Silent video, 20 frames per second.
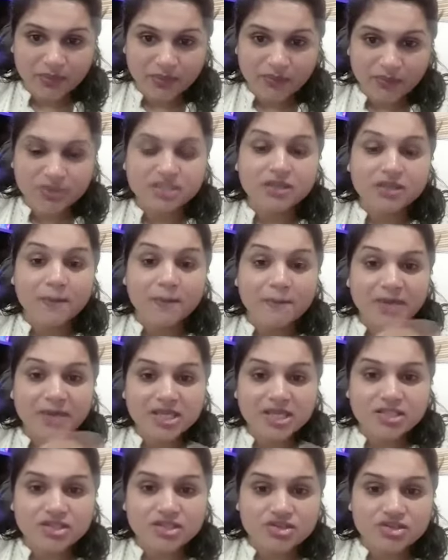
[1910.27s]
which is a
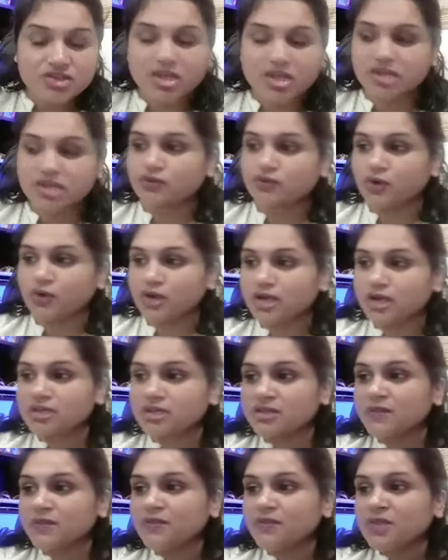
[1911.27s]
major change for
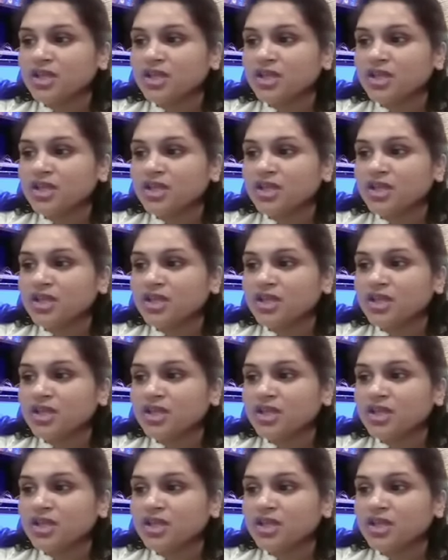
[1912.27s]
us.